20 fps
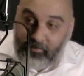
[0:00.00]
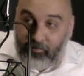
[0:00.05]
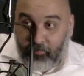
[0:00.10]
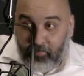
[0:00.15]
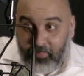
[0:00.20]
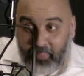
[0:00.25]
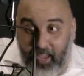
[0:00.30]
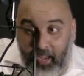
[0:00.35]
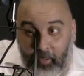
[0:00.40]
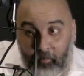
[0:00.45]

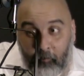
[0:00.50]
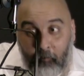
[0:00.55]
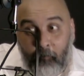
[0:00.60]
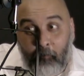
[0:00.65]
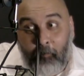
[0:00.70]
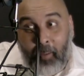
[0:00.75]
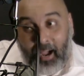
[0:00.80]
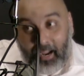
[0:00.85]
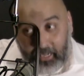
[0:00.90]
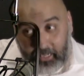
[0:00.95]
That
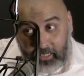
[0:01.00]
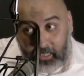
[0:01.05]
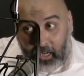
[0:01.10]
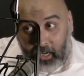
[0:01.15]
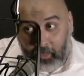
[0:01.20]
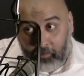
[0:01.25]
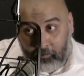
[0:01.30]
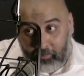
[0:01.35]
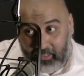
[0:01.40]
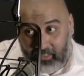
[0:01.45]
might
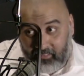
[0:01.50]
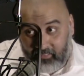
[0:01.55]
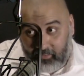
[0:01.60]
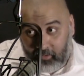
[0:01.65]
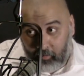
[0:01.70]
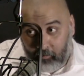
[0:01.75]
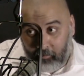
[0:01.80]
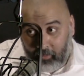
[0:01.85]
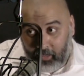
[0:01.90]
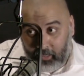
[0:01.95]
not be
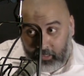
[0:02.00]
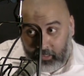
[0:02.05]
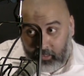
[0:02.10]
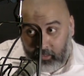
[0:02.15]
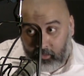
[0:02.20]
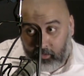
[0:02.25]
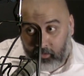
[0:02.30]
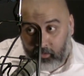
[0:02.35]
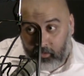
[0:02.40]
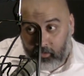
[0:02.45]
somebody